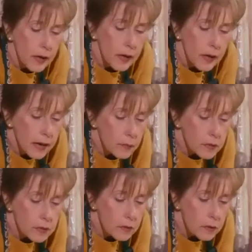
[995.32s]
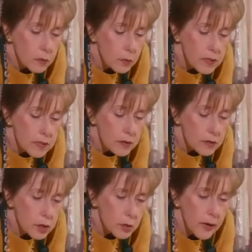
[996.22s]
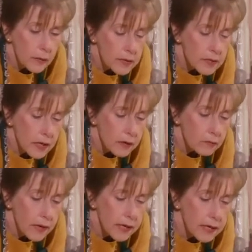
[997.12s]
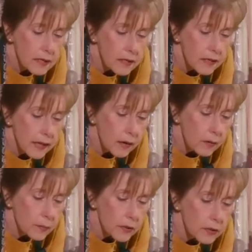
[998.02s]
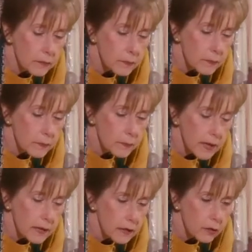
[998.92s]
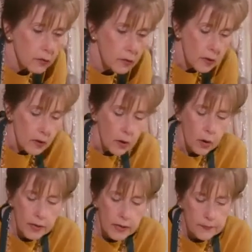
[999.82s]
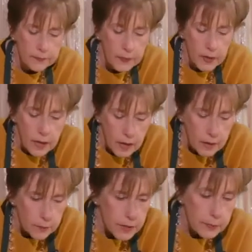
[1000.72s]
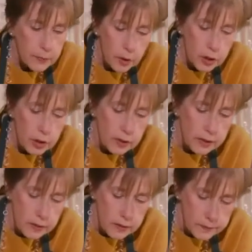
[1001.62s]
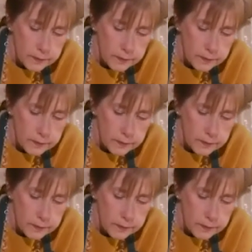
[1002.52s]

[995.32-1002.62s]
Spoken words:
And I would, on the ones that are square, I would tuck it right into there and put the pine cone on it. People are good.